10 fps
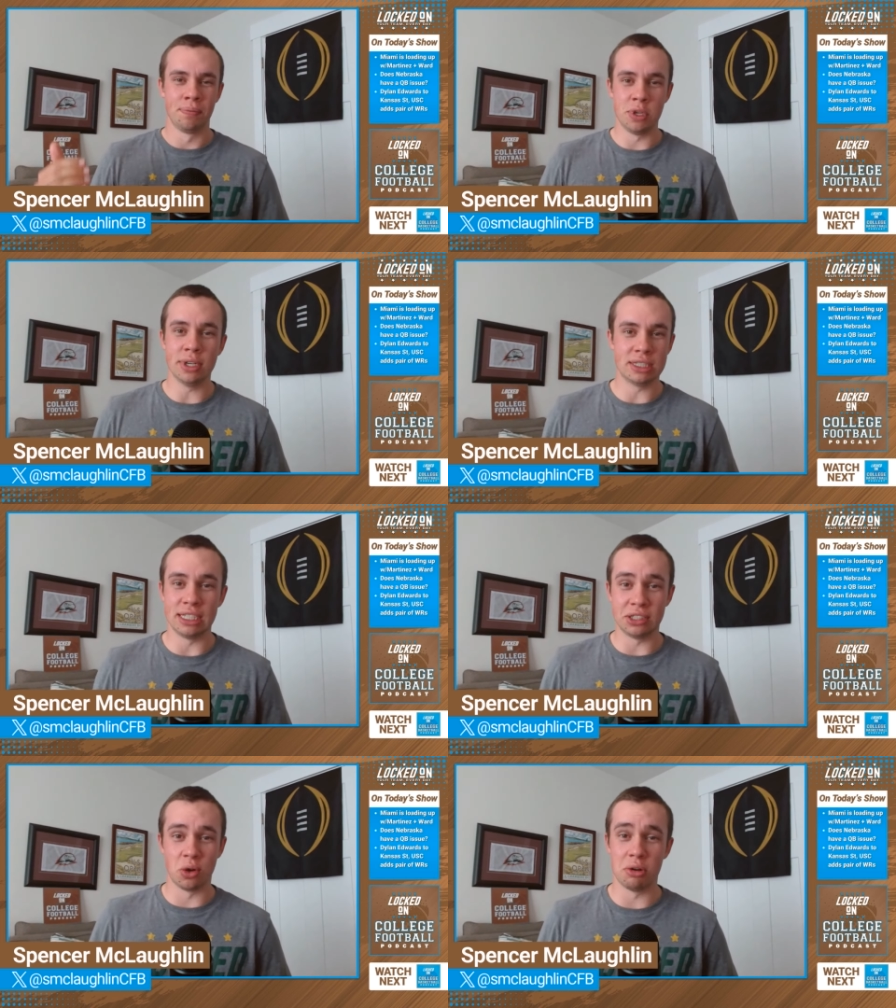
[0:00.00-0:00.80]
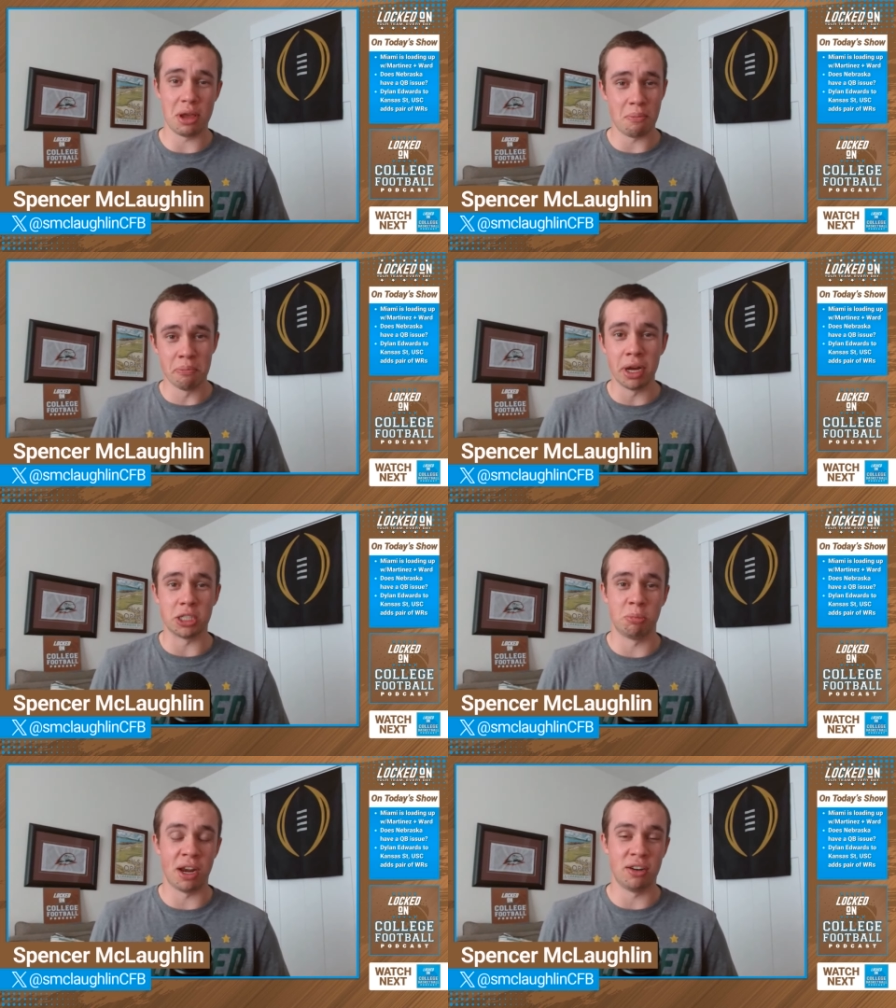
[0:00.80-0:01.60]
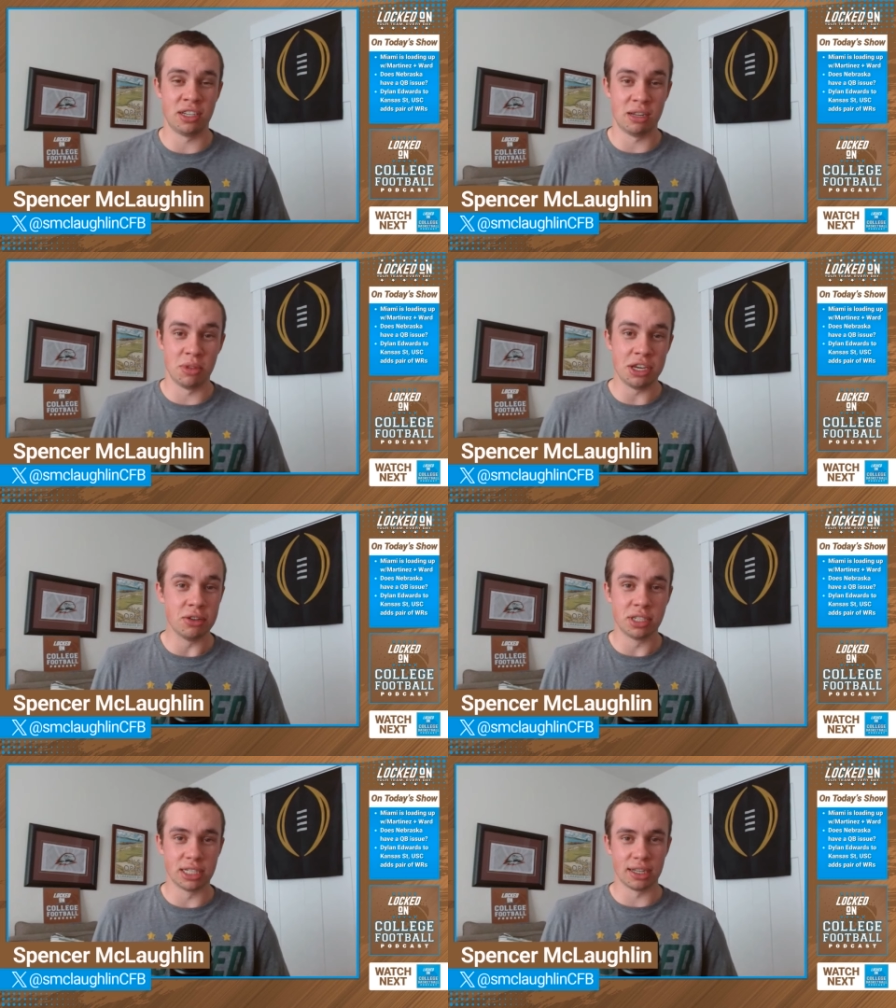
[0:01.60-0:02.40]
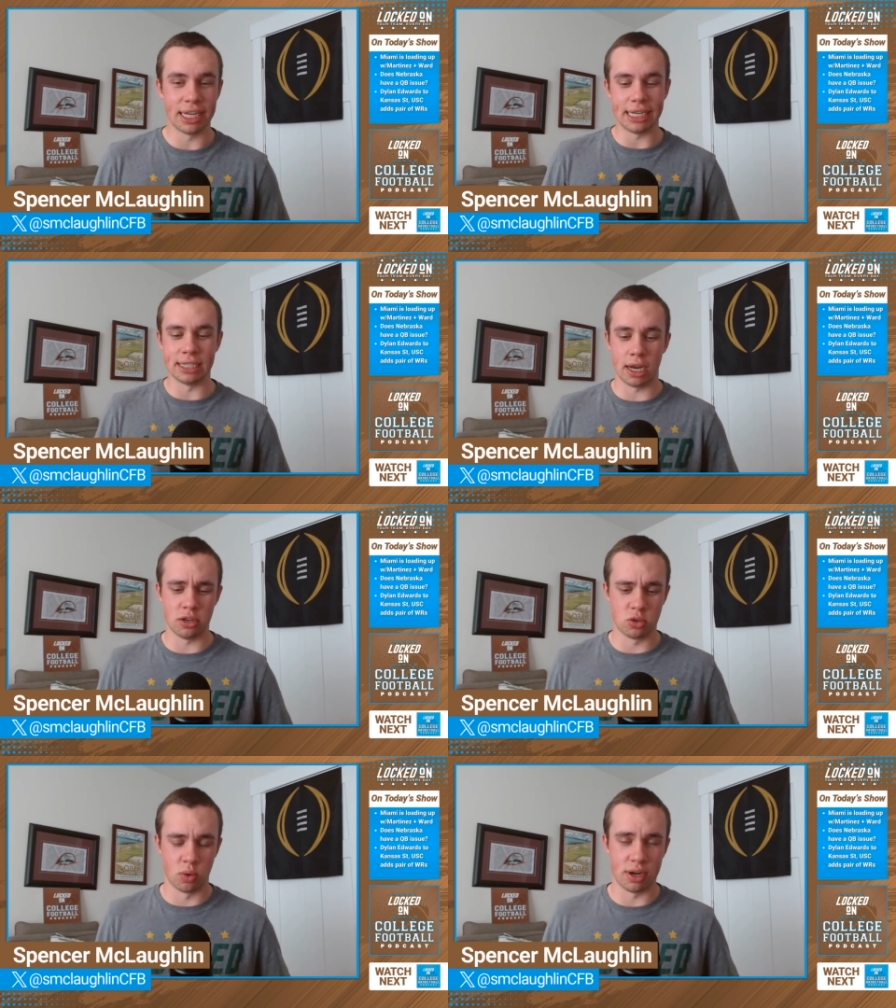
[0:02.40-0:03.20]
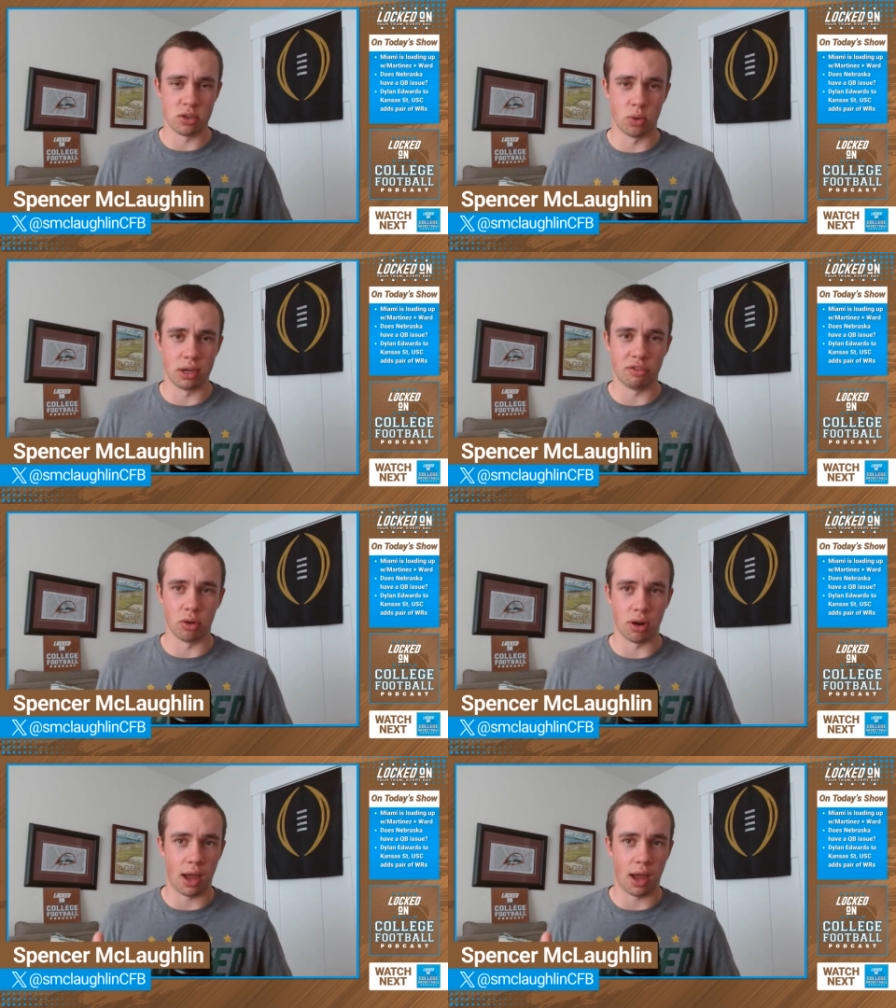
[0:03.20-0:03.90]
USC is going to be a much better team than UCLA in 2024.